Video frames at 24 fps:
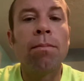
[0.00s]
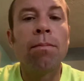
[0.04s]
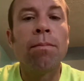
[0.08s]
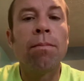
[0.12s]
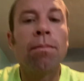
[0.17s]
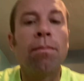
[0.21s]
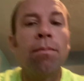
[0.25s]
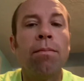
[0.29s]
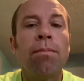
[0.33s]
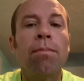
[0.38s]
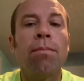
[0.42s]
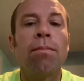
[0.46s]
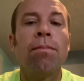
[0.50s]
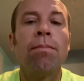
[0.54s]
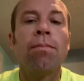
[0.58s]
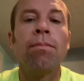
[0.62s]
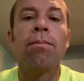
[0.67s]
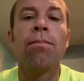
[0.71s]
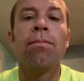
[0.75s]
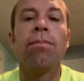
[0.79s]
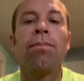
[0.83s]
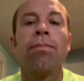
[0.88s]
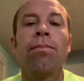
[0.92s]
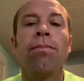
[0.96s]

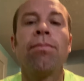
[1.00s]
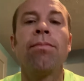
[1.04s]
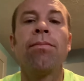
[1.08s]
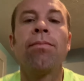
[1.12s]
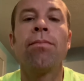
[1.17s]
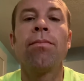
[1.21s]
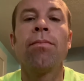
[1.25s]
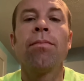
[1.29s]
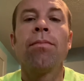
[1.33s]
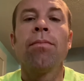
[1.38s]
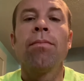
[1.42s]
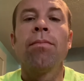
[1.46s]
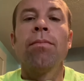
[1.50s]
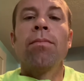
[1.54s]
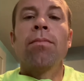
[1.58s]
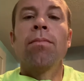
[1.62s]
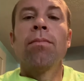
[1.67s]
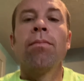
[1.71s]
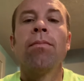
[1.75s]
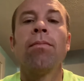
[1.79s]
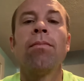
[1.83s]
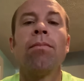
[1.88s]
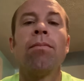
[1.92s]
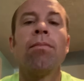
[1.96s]

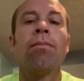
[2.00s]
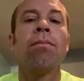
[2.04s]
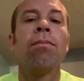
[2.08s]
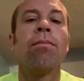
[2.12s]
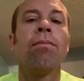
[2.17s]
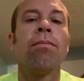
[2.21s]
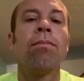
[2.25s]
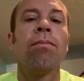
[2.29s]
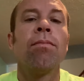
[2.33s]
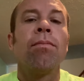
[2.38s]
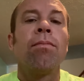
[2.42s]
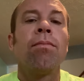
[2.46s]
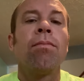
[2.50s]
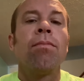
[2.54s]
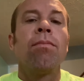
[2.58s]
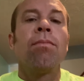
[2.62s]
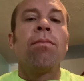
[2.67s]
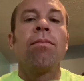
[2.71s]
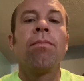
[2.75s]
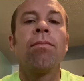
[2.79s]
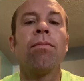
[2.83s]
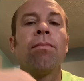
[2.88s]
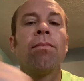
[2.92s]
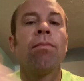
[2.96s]

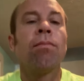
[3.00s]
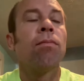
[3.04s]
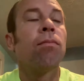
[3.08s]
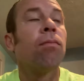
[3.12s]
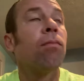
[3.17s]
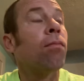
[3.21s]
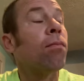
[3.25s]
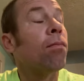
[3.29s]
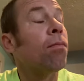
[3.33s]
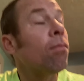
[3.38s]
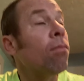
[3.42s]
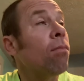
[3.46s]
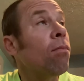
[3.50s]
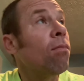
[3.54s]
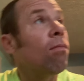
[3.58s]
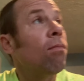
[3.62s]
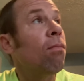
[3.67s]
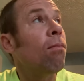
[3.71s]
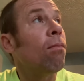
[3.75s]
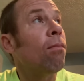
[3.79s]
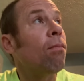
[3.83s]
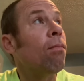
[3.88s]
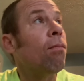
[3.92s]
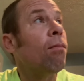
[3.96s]

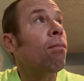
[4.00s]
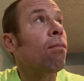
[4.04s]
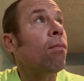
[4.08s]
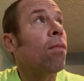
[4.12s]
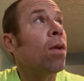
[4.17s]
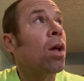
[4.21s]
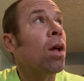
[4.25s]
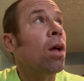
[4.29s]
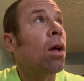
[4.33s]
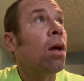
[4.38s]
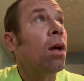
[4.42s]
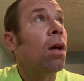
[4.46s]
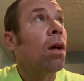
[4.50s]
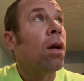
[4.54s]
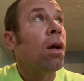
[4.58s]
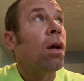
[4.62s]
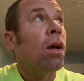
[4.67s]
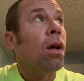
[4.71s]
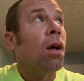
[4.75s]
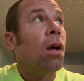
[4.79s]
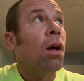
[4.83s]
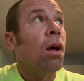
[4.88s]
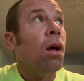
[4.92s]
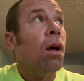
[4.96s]
(no one is talking)